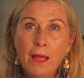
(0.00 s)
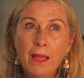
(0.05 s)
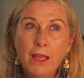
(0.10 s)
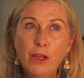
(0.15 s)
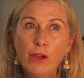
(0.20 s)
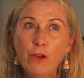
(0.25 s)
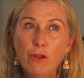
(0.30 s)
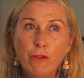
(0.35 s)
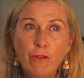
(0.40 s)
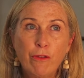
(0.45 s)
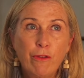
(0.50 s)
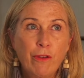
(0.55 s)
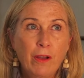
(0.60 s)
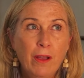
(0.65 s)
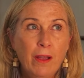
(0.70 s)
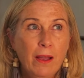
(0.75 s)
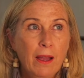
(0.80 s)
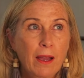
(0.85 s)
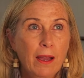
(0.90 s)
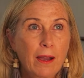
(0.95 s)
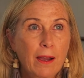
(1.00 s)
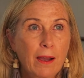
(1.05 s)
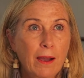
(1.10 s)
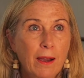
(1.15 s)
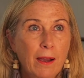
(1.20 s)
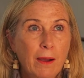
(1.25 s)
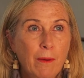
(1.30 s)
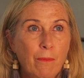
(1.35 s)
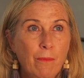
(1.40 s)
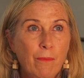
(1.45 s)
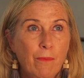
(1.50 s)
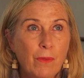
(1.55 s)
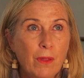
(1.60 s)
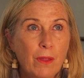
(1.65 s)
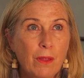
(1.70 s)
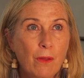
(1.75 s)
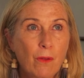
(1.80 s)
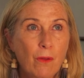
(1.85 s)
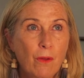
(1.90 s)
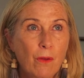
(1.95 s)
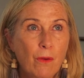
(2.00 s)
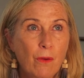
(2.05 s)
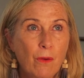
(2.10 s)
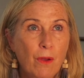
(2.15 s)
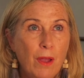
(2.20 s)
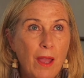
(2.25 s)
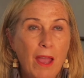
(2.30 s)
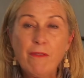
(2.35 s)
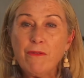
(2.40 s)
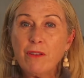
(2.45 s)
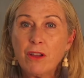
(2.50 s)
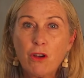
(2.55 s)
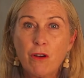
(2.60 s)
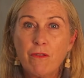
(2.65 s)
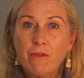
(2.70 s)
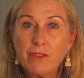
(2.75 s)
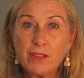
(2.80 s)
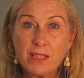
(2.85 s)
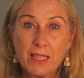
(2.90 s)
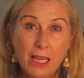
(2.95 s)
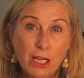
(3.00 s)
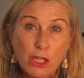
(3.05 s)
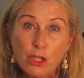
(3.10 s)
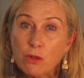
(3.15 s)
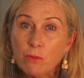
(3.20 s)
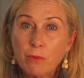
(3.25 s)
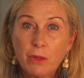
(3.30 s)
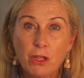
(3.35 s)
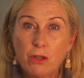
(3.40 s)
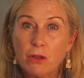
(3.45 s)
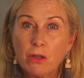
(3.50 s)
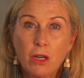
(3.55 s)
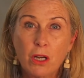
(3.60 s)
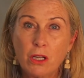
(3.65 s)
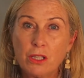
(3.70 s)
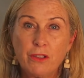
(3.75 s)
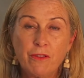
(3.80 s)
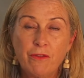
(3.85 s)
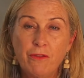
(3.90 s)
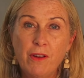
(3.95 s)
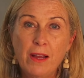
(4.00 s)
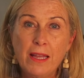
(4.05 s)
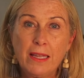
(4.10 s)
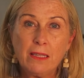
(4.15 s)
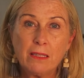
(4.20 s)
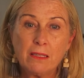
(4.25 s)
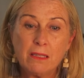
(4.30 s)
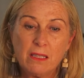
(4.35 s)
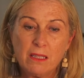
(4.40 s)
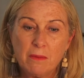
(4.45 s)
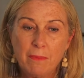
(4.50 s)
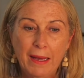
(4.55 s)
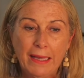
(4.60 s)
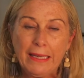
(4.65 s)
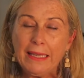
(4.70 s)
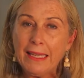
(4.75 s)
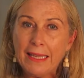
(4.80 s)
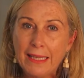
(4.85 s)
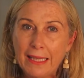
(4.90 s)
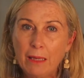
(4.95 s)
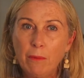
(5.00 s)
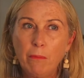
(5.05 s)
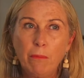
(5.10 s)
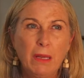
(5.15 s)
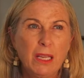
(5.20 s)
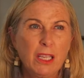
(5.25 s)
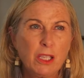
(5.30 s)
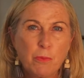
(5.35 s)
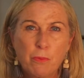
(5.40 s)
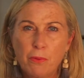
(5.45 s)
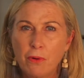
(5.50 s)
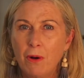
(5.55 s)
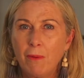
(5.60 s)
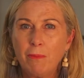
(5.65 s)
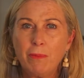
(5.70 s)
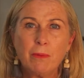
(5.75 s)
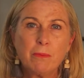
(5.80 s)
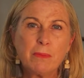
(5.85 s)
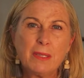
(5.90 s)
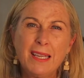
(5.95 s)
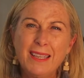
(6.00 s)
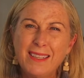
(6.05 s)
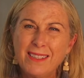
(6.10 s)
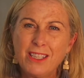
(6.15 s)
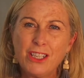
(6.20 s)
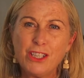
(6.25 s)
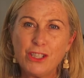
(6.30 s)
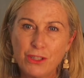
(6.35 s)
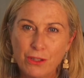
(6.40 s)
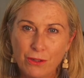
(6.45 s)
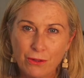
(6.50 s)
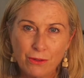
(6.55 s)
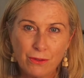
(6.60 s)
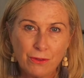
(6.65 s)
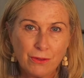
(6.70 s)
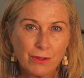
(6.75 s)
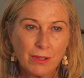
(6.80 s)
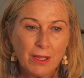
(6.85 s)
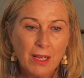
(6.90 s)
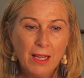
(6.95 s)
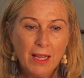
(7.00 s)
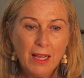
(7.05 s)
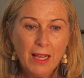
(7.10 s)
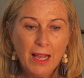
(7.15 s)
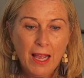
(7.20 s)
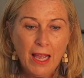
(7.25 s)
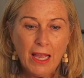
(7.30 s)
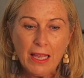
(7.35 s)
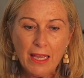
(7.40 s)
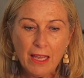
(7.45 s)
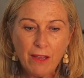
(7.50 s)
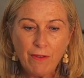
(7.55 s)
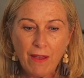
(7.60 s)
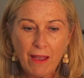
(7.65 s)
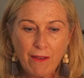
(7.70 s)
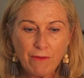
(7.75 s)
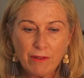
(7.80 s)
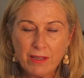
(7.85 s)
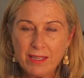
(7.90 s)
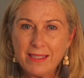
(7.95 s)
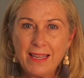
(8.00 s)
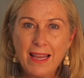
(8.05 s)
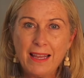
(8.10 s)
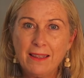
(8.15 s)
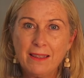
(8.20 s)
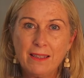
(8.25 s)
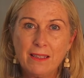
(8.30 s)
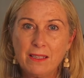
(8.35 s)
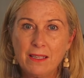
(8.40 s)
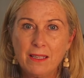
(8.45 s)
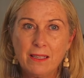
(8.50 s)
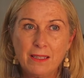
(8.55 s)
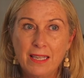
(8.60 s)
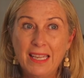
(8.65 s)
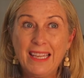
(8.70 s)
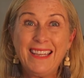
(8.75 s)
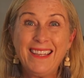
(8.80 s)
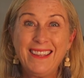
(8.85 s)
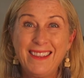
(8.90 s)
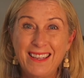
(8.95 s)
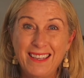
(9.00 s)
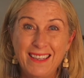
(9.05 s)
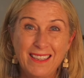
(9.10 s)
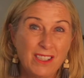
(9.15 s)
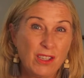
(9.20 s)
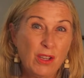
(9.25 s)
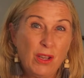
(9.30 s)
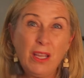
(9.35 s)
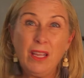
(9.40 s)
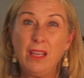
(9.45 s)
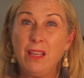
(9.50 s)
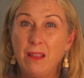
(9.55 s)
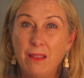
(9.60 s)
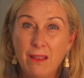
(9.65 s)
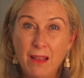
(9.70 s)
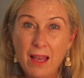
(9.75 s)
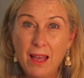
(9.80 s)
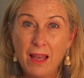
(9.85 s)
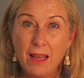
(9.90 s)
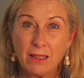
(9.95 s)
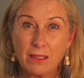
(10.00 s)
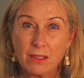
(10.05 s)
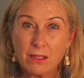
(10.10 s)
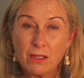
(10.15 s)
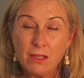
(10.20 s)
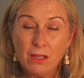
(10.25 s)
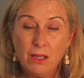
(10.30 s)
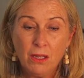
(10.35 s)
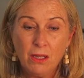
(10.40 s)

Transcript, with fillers: if every conversation with your close friends is about him, his problems, his issues, if every sentence is he this, he that,